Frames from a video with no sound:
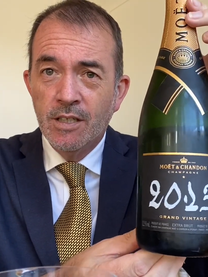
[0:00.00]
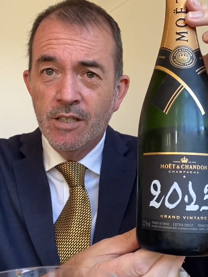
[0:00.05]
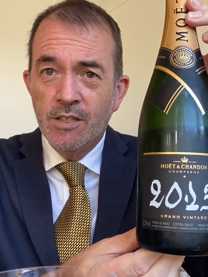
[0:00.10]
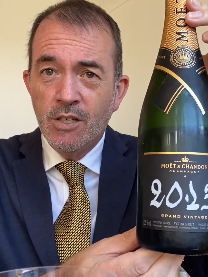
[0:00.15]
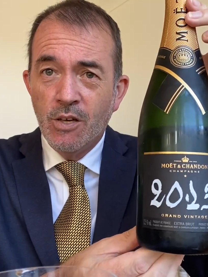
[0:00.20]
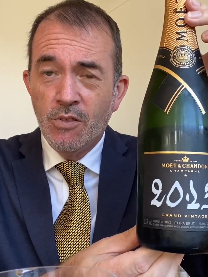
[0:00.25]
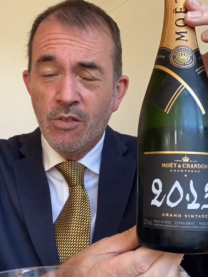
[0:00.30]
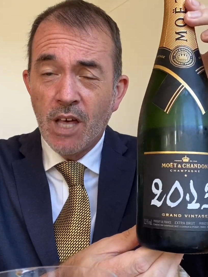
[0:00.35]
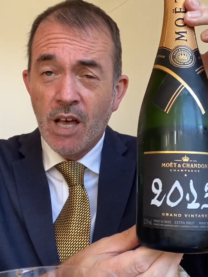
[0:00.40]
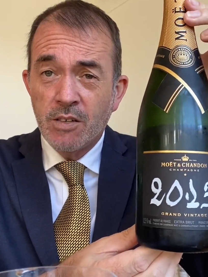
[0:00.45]

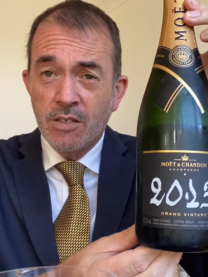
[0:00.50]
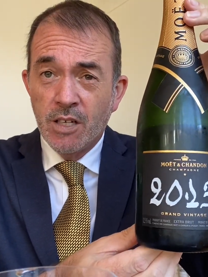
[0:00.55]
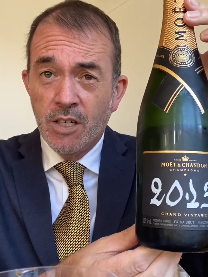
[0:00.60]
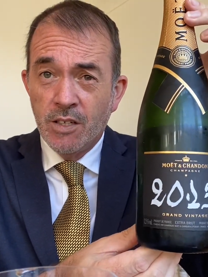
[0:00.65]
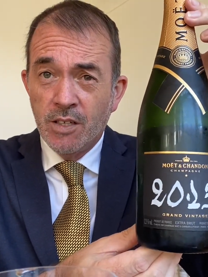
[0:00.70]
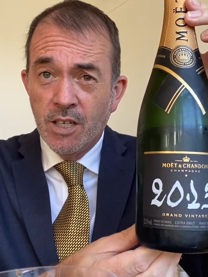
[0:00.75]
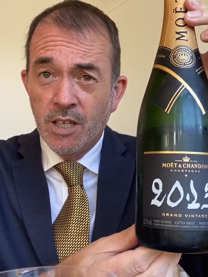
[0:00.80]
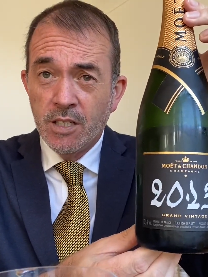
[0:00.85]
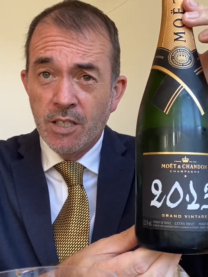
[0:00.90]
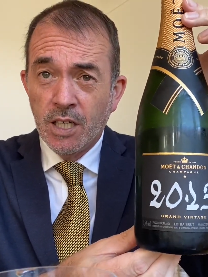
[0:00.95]

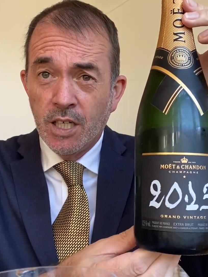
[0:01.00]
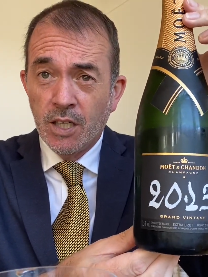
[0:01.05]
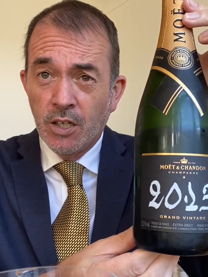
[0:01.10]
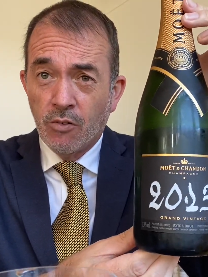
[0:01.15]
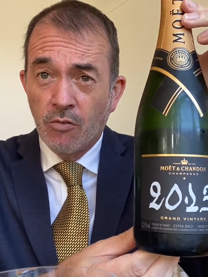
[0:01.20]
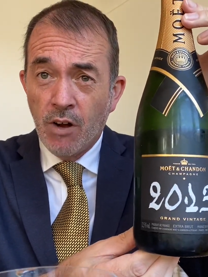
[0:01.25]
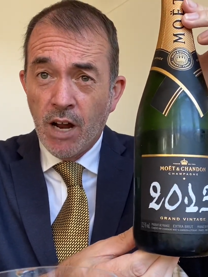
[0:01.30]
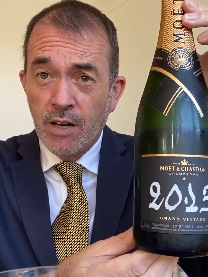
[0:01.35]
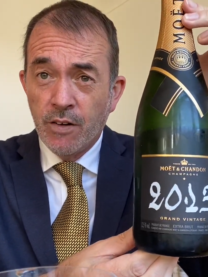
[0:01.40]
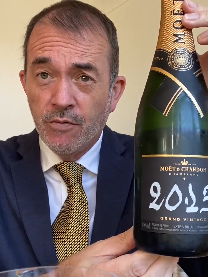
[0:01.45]
2013
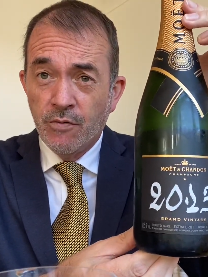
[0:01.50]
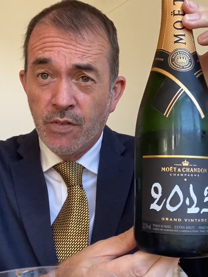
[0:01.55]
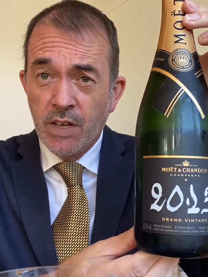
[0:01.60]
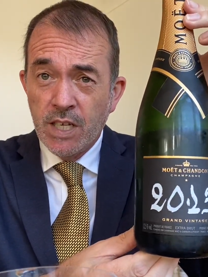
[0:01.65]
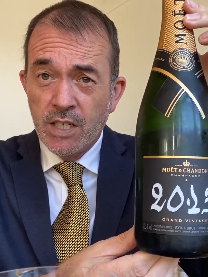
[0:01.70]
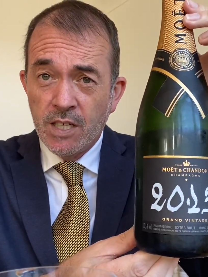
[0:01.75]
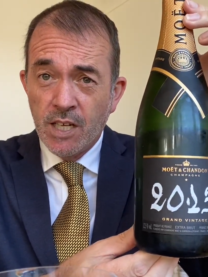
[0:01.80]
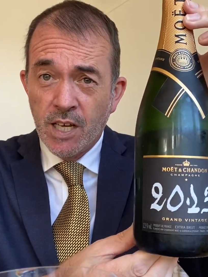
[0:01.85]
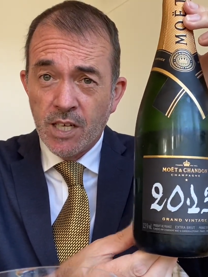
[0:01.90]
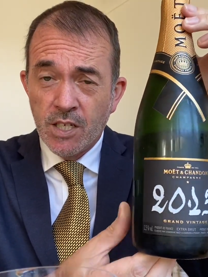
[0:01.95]
Grand
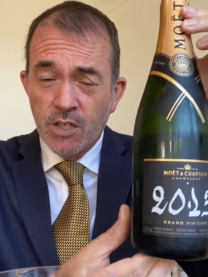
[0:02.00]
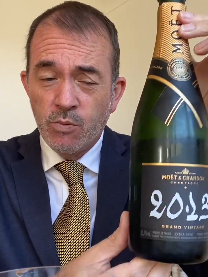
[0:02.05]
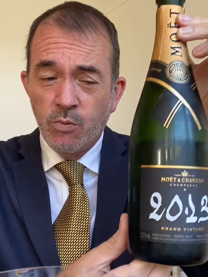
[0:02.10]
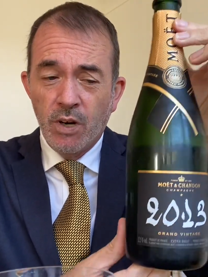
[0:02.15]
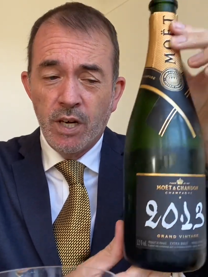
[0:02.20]
Vintage.